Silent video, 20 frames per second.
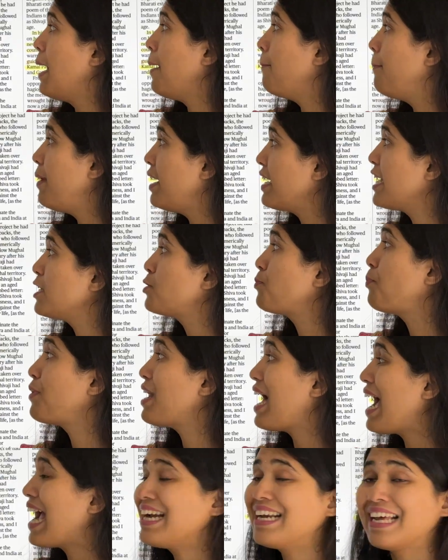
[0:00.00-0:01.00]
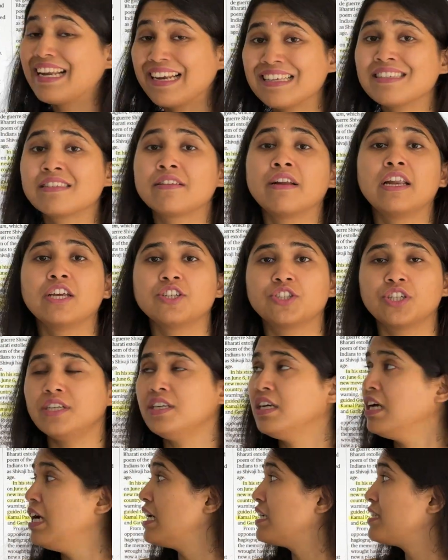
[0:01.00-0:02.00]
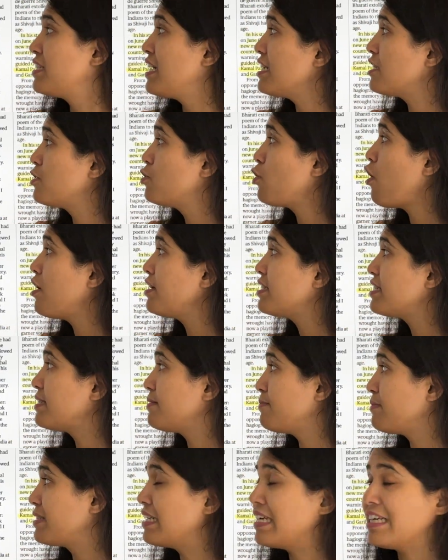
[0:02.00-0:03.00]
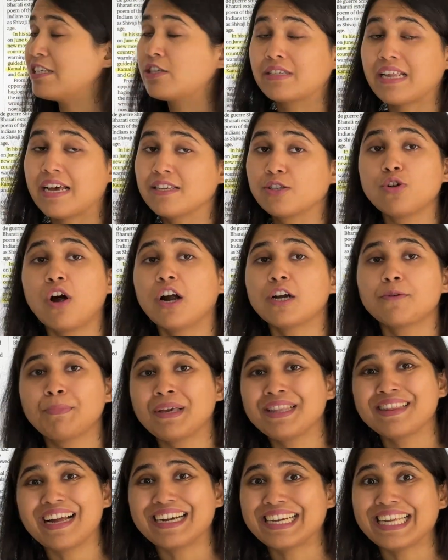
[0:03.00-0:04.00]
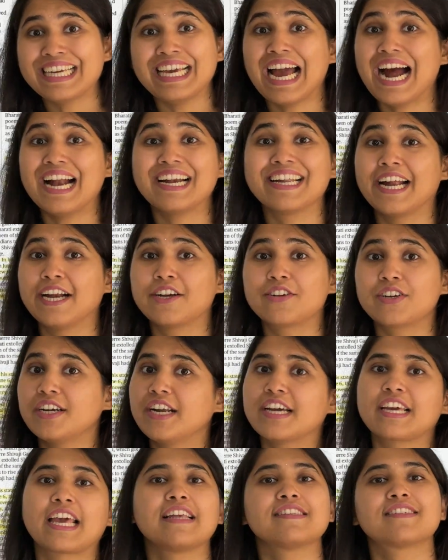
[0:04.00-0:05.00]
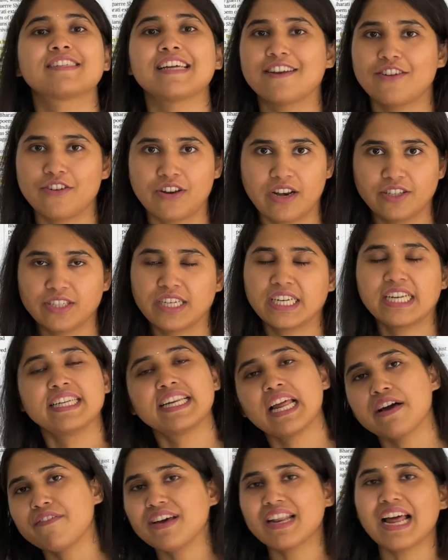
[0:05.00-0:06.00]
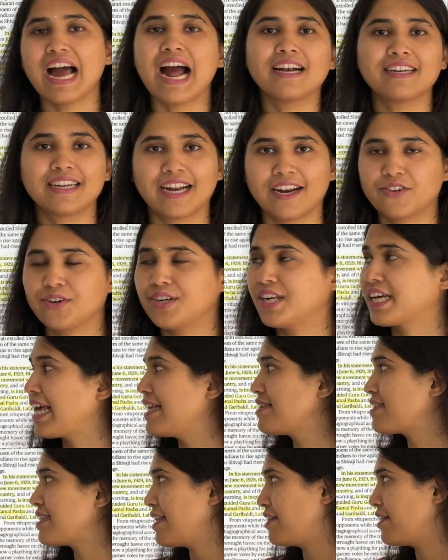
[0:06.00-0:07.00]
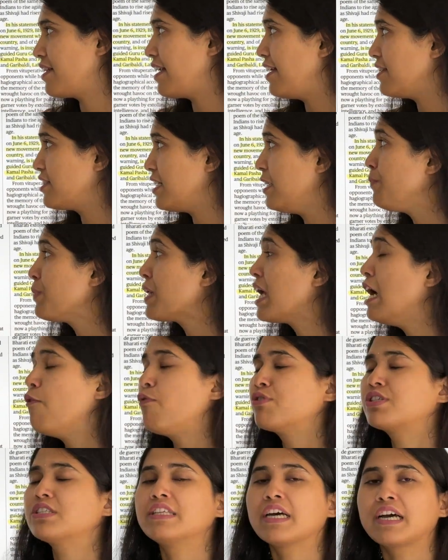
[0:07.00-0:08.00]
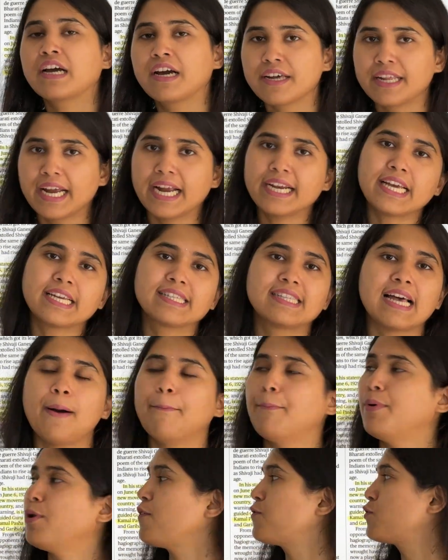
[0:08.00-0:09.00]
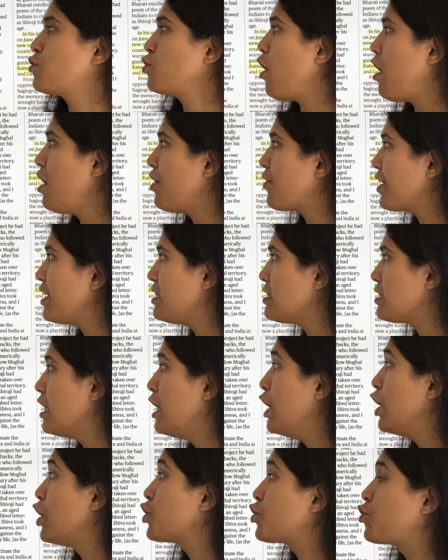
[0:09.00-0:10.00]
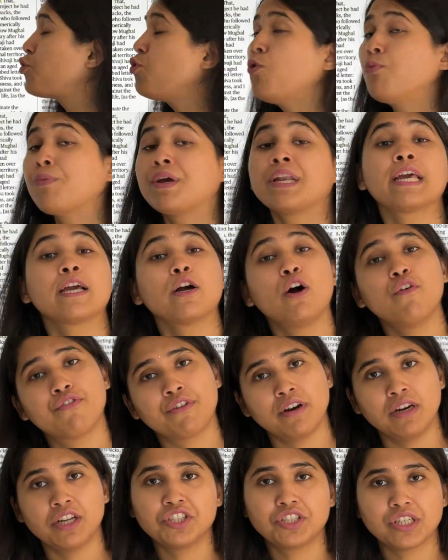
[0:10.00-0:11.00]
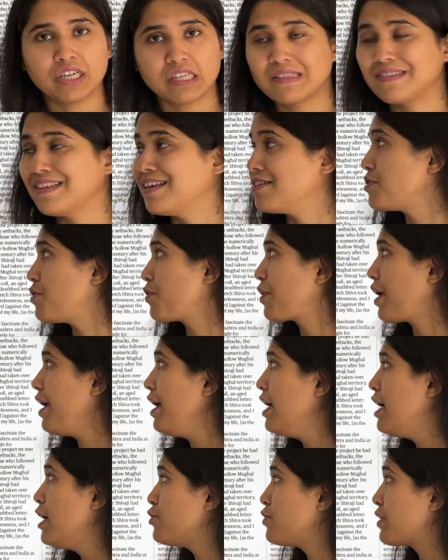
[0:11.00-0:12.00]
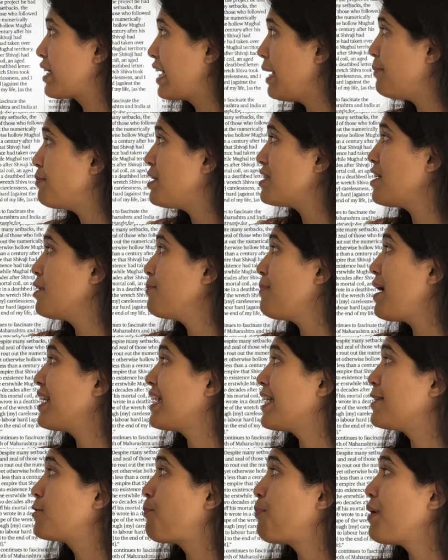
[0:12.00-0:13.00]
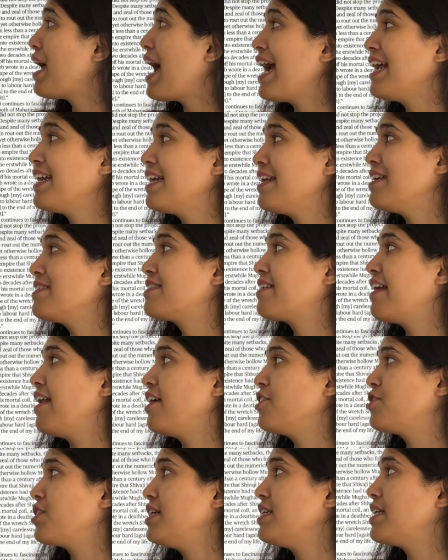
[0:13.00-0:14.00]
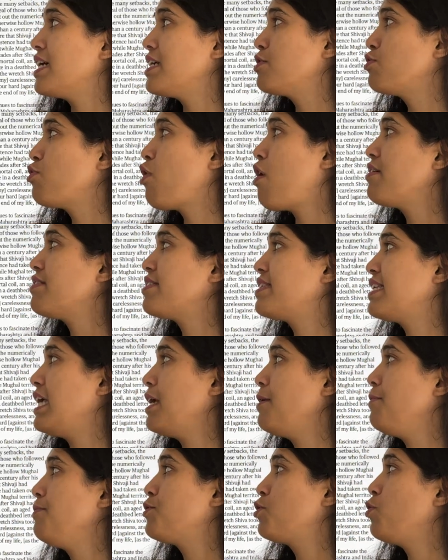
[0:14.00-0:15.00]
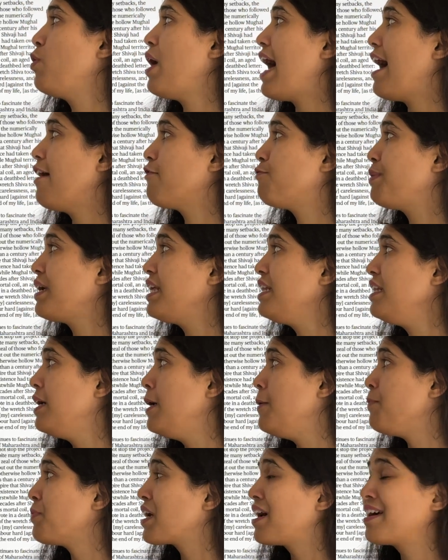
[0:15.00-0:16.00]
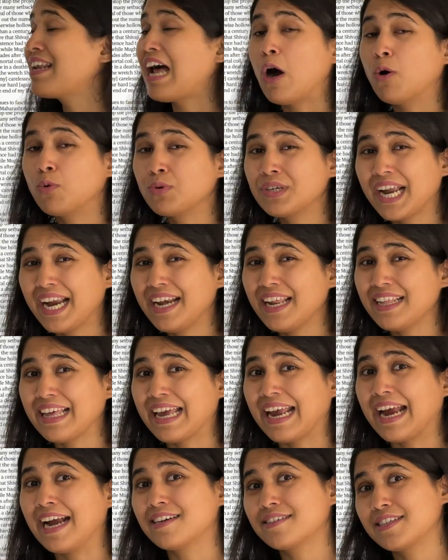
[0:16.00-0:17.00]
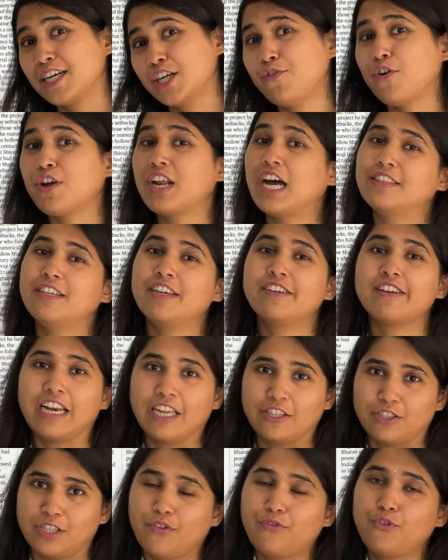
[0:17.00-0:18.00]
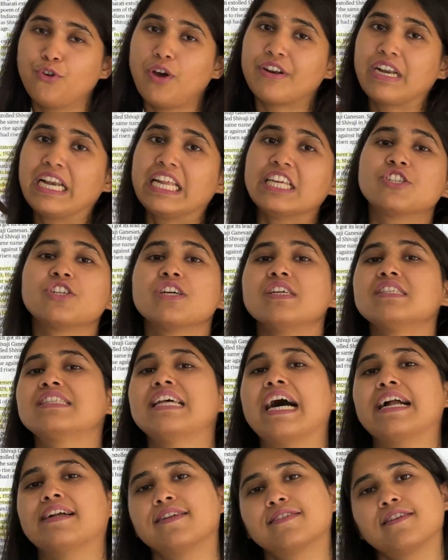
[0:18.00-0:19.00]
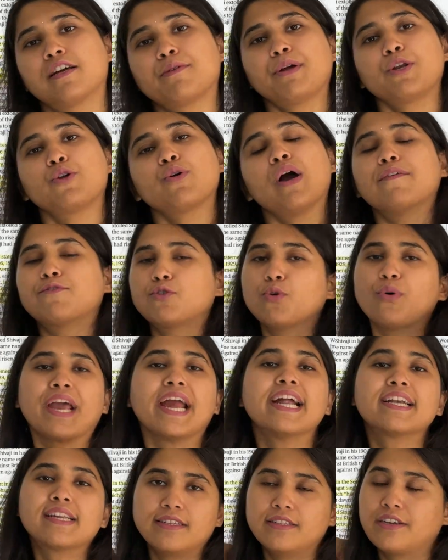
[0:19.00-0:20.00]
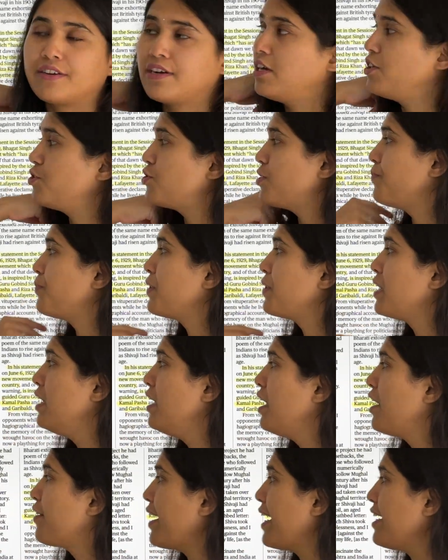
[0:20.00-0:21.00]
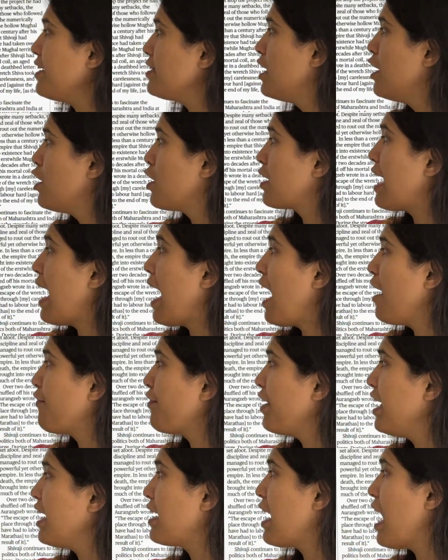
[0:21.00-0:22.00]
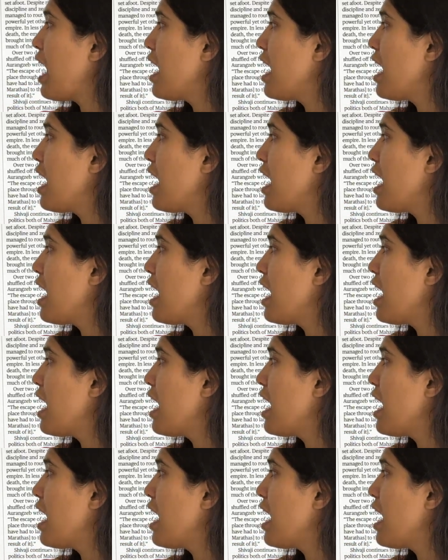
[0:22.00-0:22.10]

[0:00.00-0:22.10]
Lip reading: but his pride in his religion does not mean that he had hatred against any religion. He never had hatred against any religion, which is a great example of tolerance, true meaning of religiousness. Okay, so keep this in mind. His pride in his religion does not seem to have been grounded in hatred for other religion. If you are religious, that doesn't mean you have to hate other religion, right? Khafi